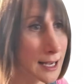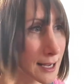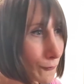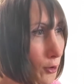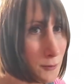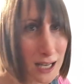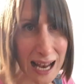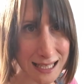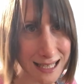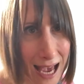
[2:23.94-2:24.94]
from
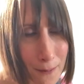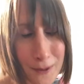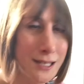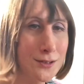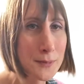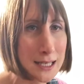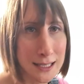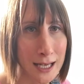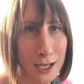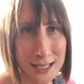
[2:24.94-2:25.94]
glass cabinets from these
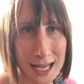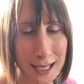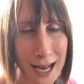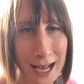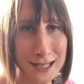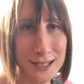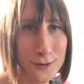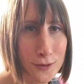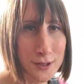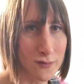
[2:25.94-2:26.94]
second-hand
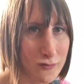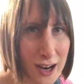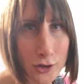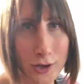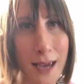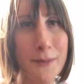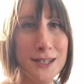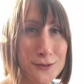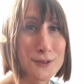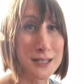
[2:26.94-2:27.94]
stores and retro gaming
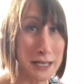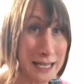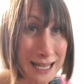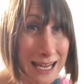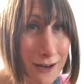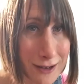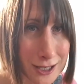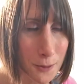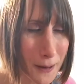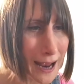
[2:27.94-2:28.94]
stores that are here in
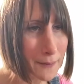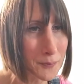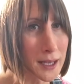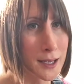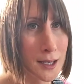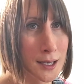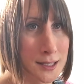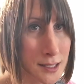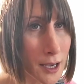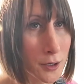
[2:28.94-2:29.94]
Japan.
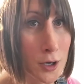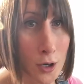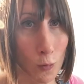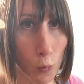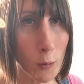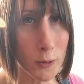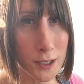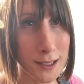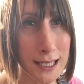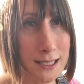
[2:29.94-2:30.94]
So what will
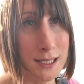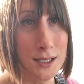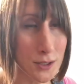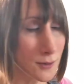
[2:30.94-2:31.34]
you need to do